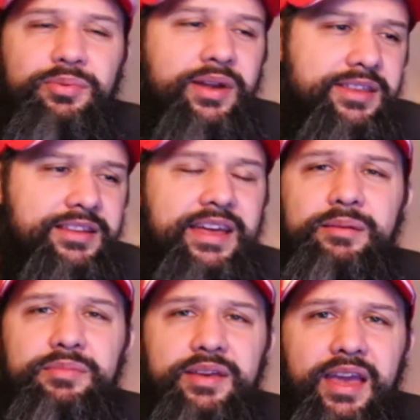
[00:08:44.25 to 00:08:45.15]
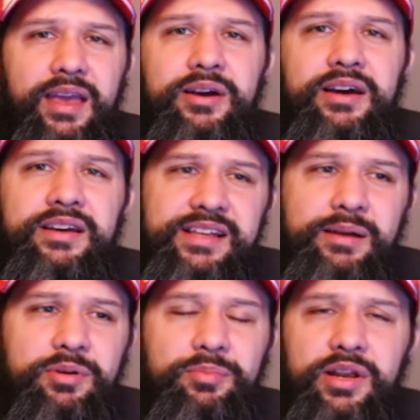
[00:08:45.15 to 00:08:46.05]
the damn game. Stop
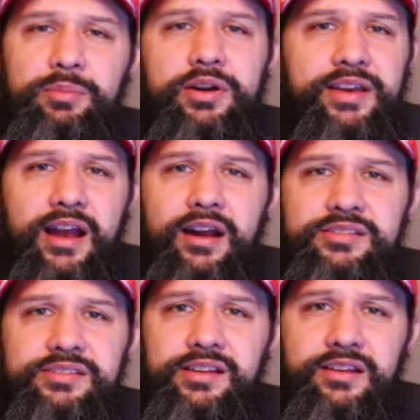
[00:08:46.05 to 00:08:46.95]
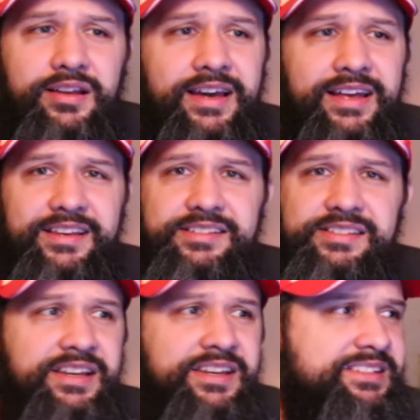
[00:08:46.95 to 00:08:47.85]
complaining about your characters on it. There's,
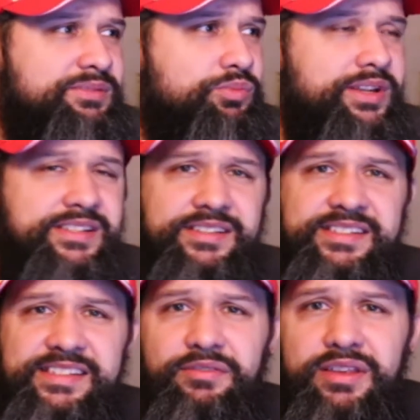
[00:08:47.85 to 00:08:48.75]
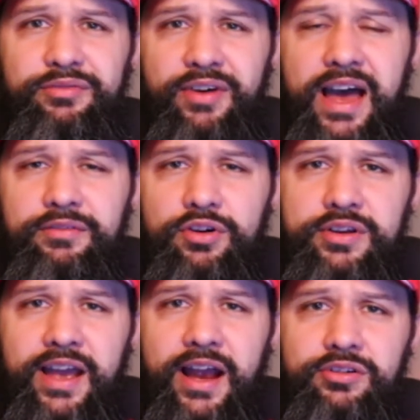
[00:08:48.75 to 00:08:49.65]
what is it, 75 other
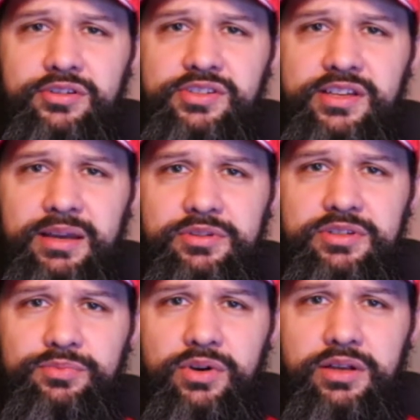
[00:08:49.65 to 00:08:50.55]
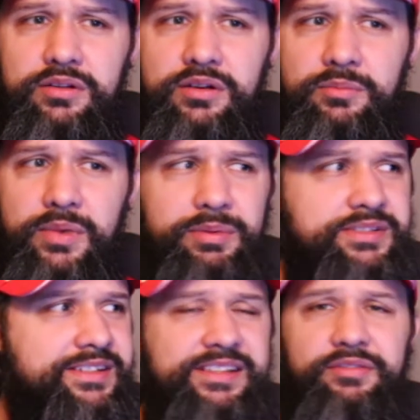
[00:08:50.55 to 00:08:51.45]
characters in the game at this point? Maybe it's
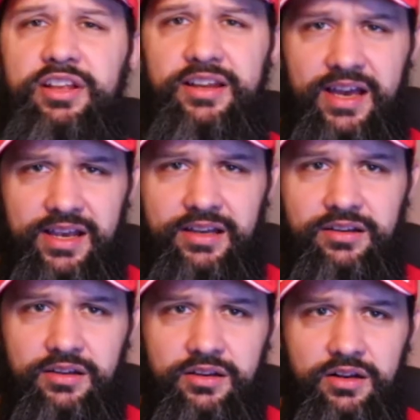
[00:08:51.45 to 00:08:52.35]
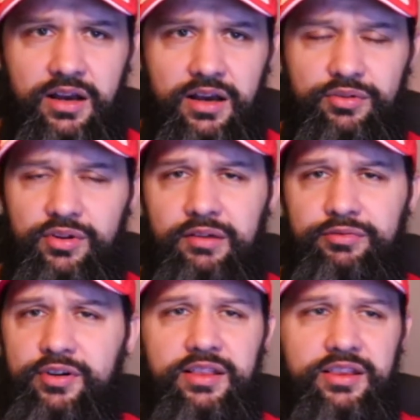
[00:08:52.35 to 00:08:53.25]
like 79. I
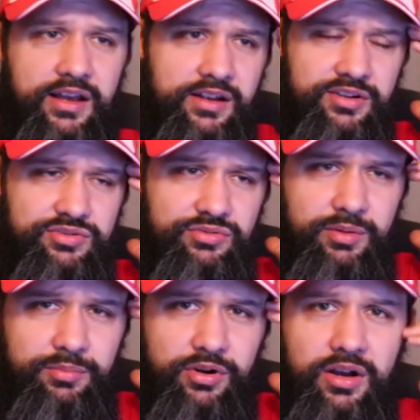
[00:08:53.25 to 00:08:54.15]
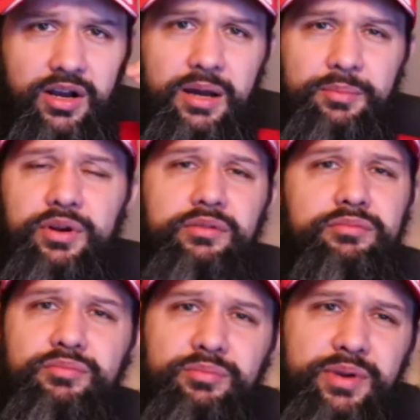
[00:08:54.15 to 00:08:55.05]
forget the actual number. But
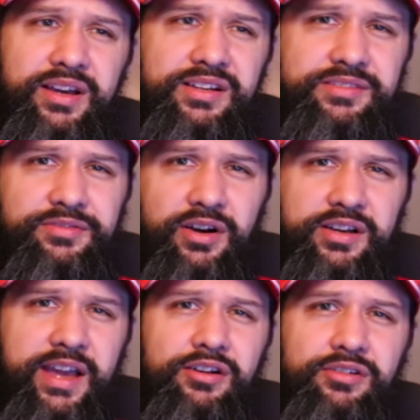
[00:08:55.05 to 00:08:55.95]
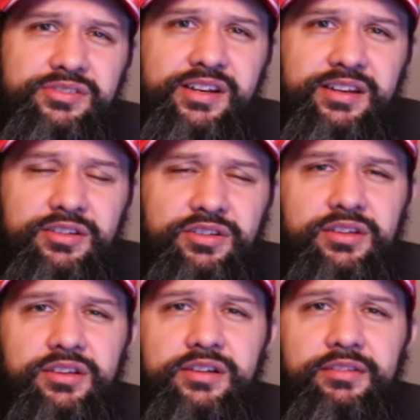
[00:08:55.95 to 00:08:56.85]
because of a character's on it,
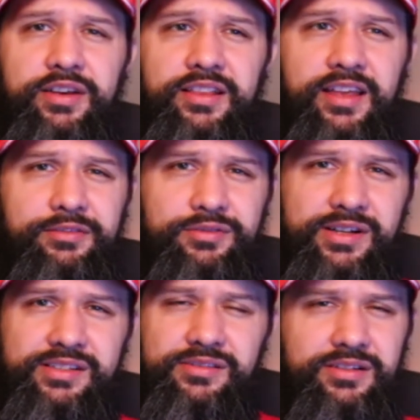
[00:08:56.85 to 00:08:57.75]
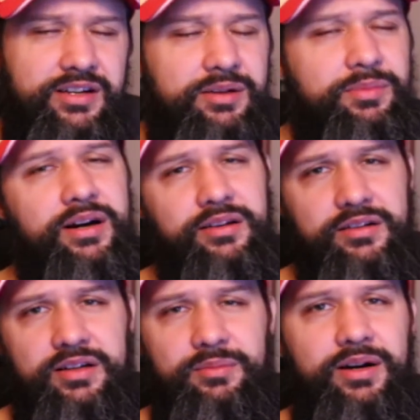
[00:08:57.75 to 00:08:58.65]
you're giving death threats on it? Come on.
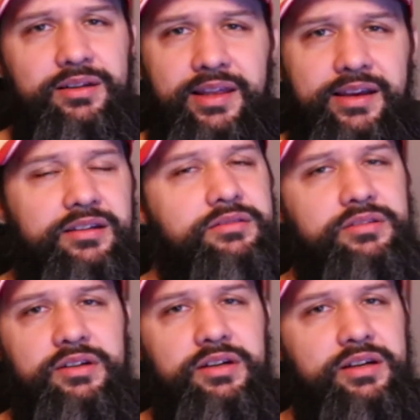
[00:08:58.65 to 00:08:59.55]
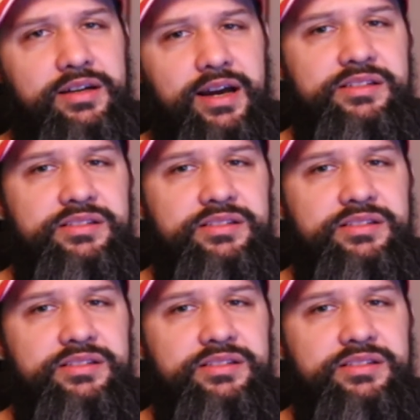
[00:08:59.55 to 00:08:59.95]
Like, guys,